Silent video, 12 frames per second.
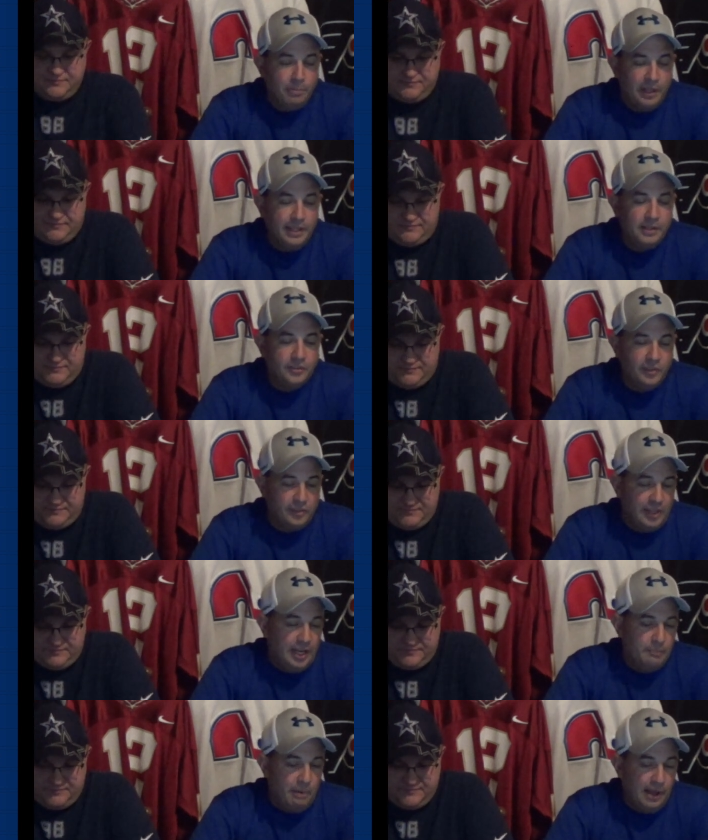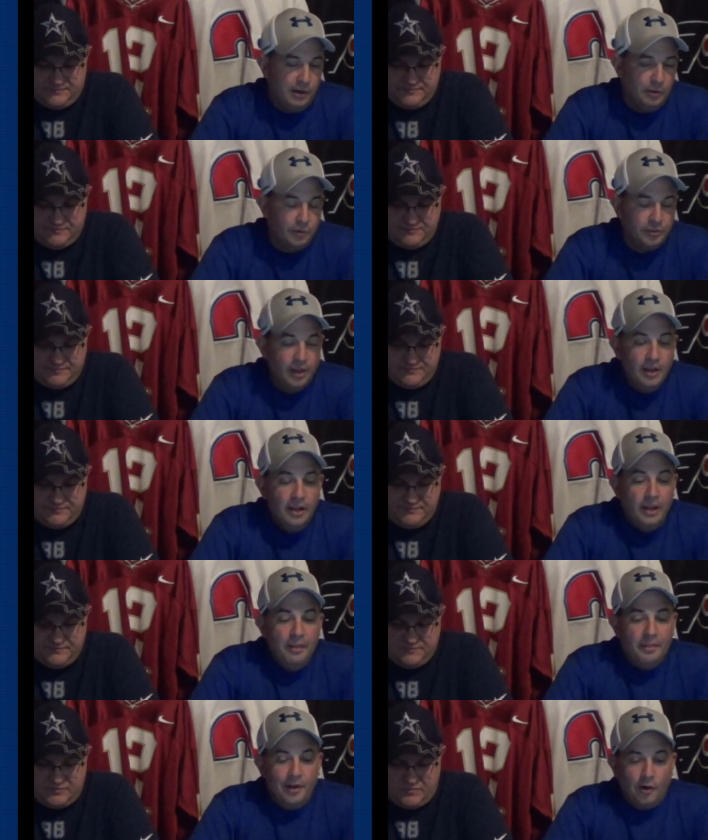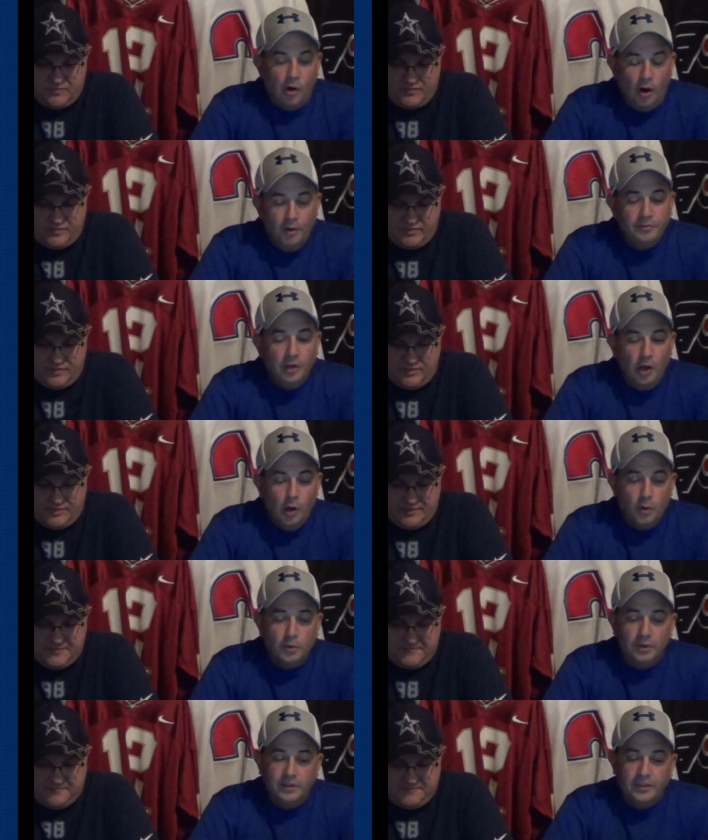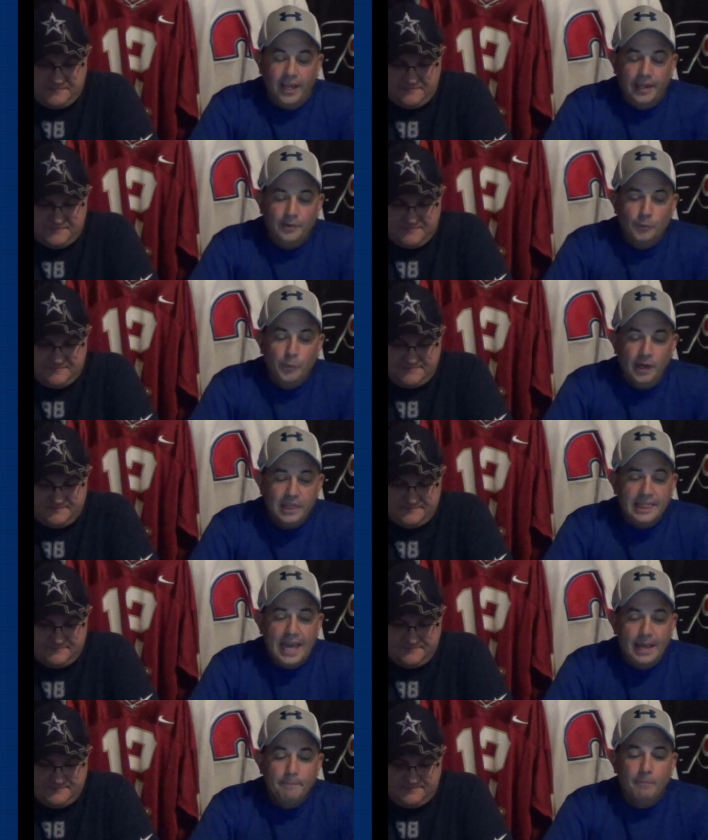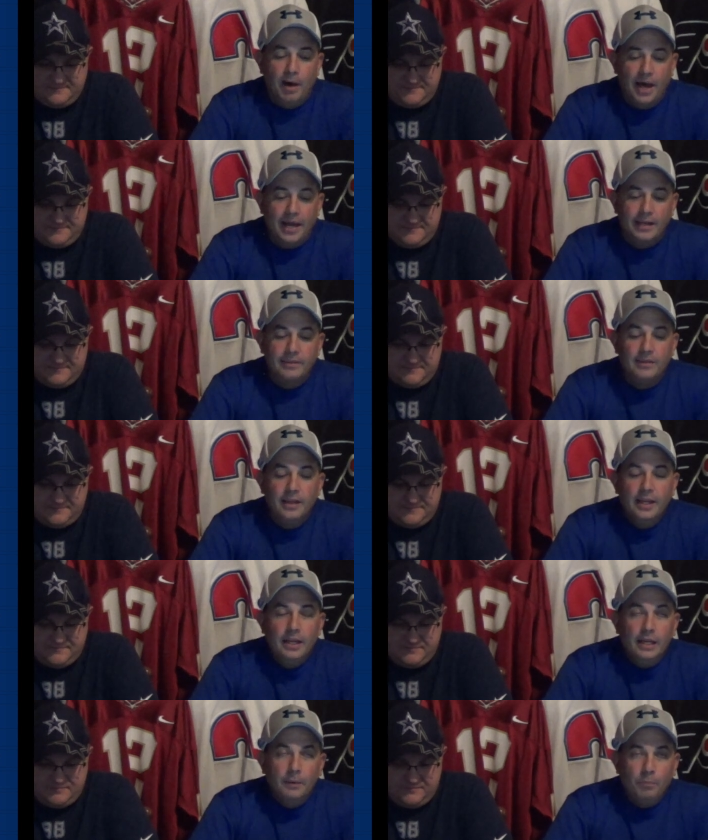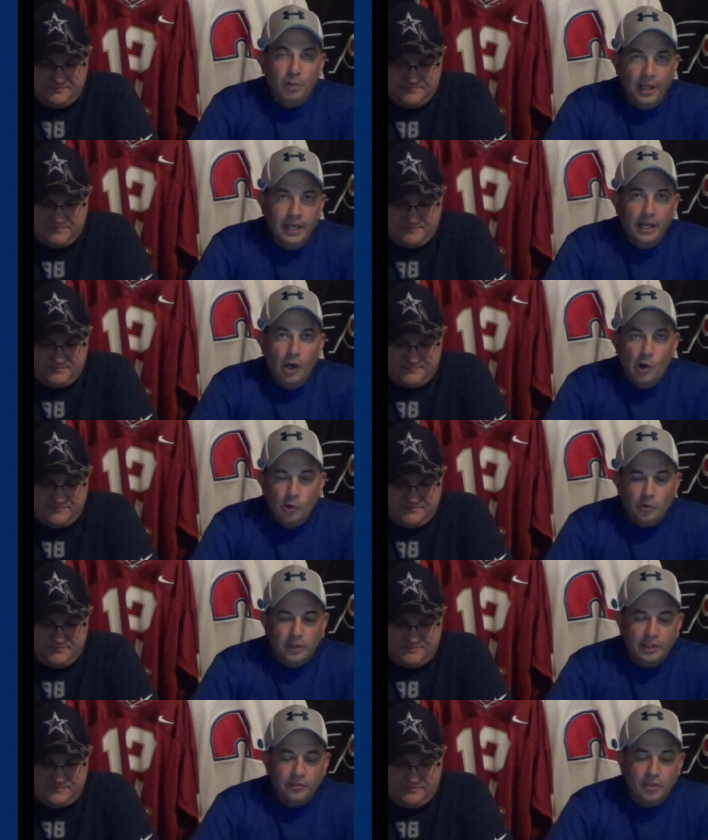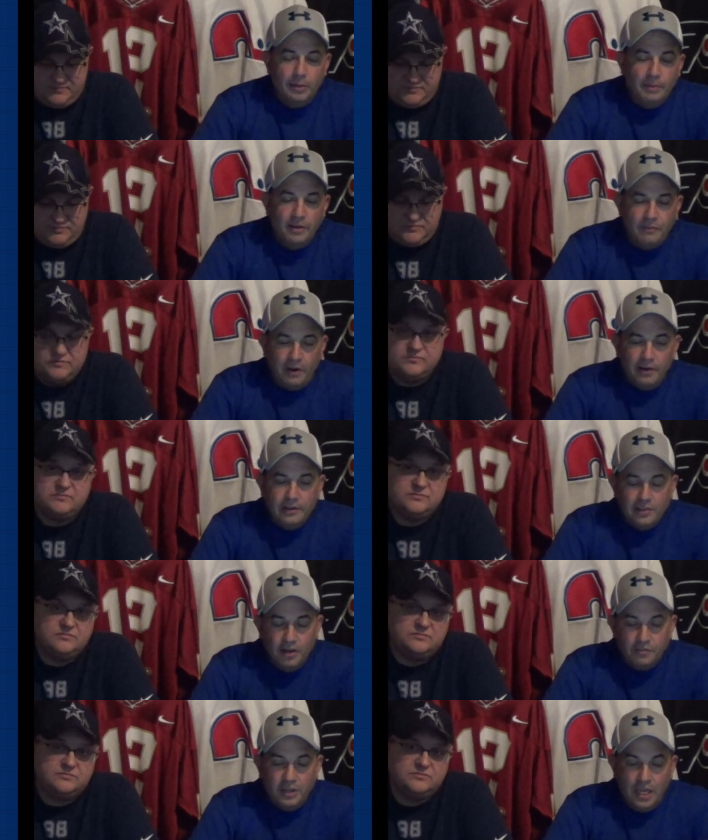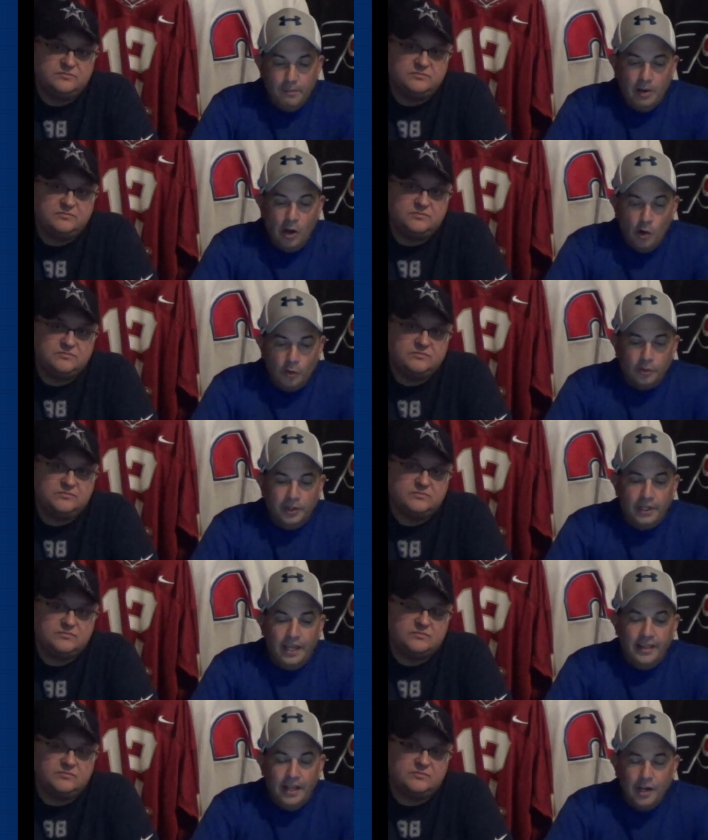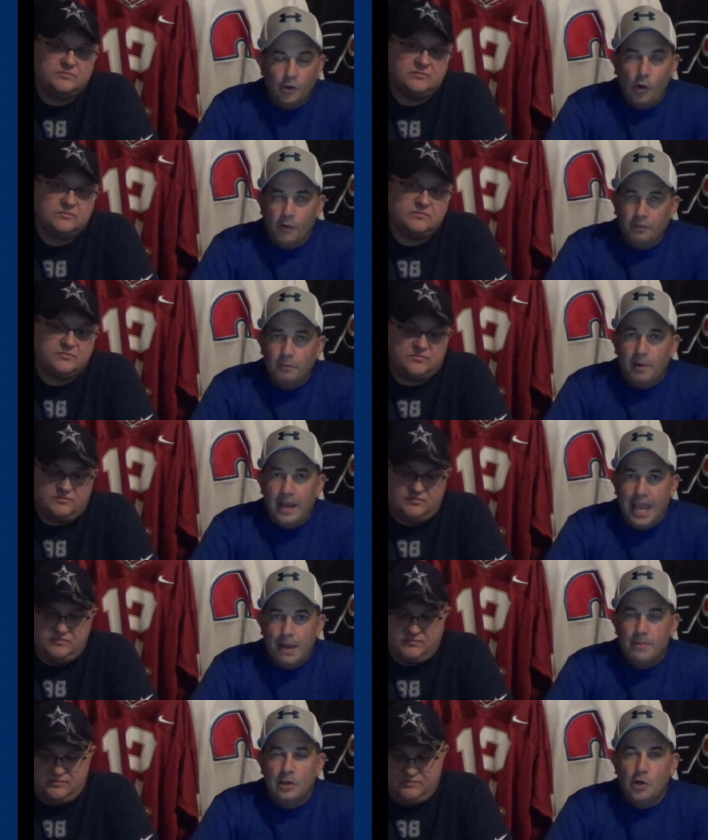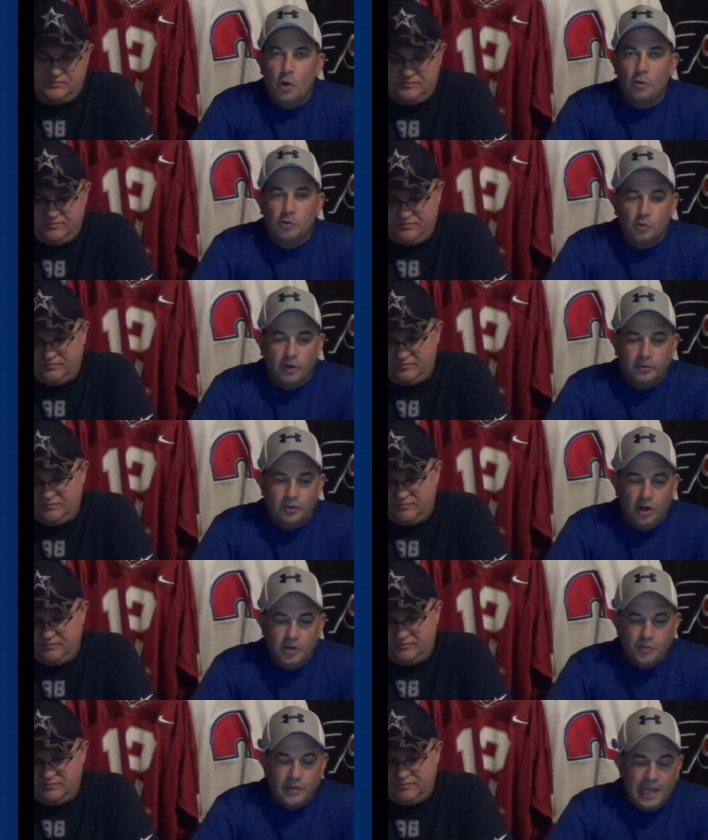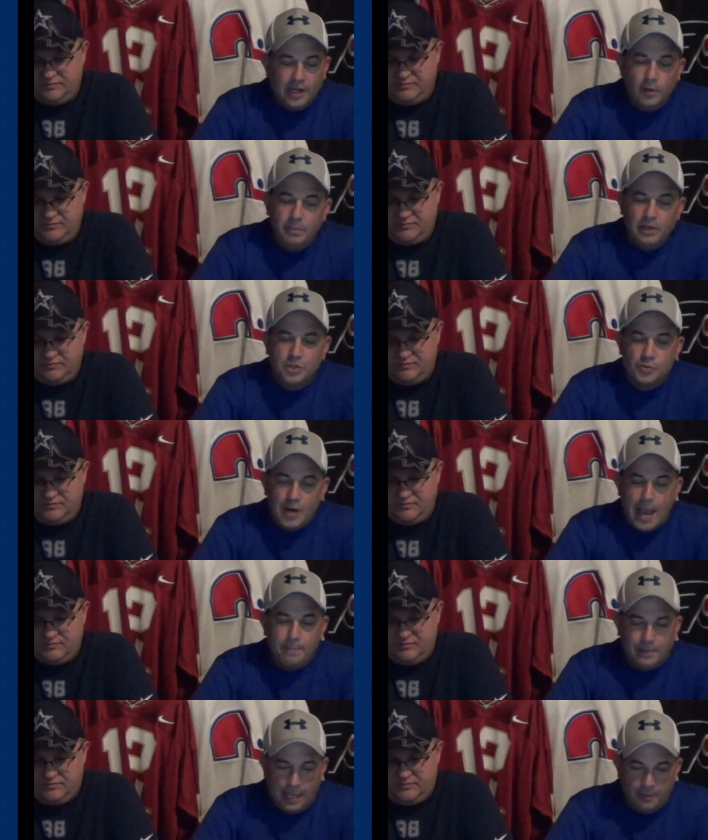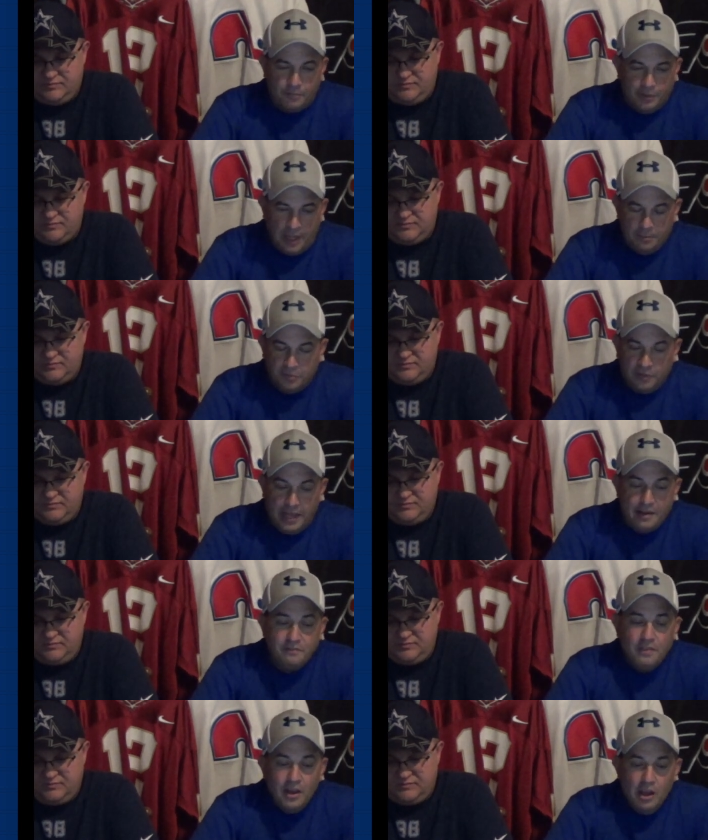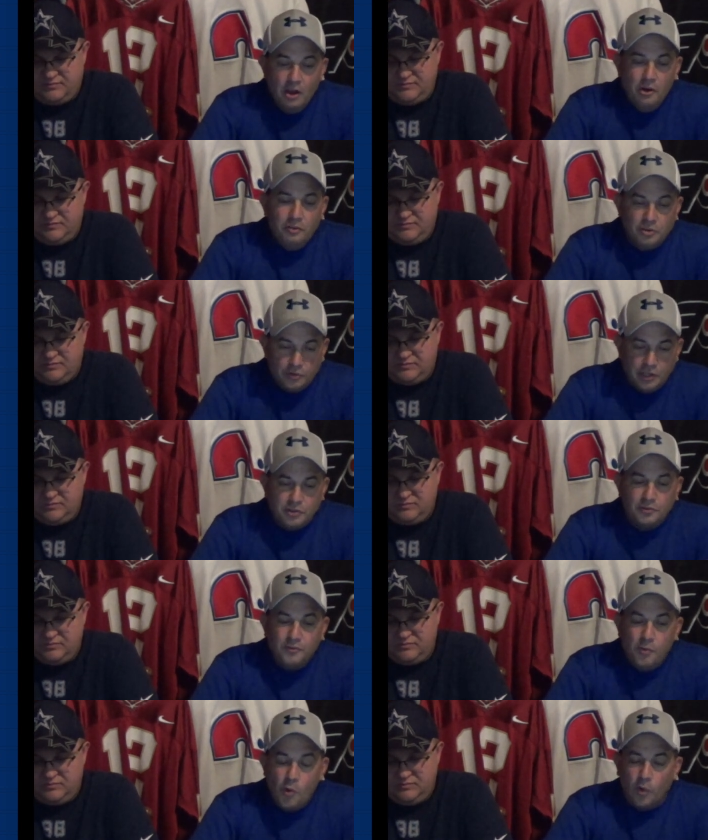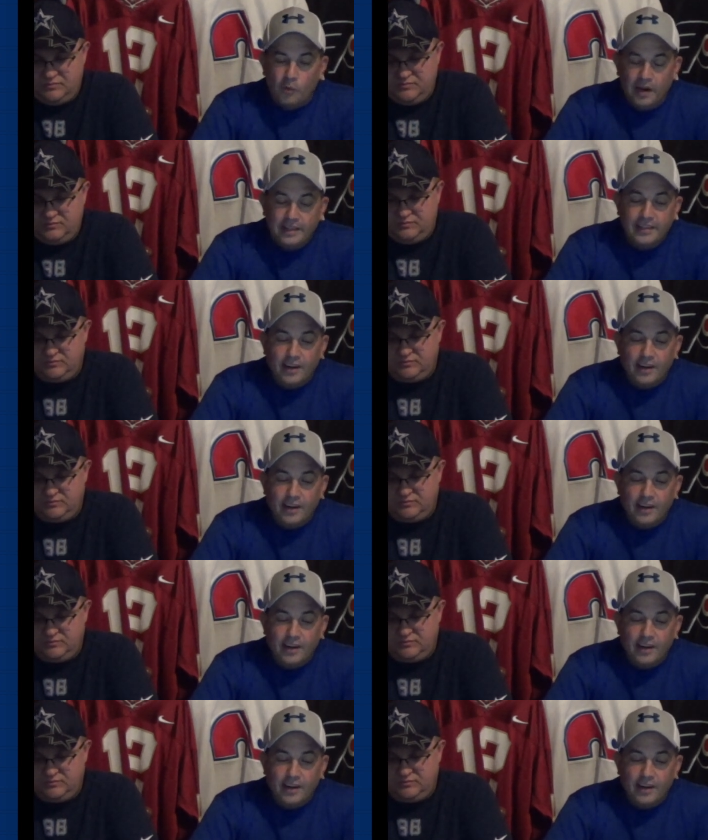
Speaker 1: play the Cincinnati Bengals. They are off to Oakland, and with that in mind, playing Oakland is going to be a very tough game in Oakland, and then you're off to Miami going cross country. That could be a trap game for them. So that stretch of four right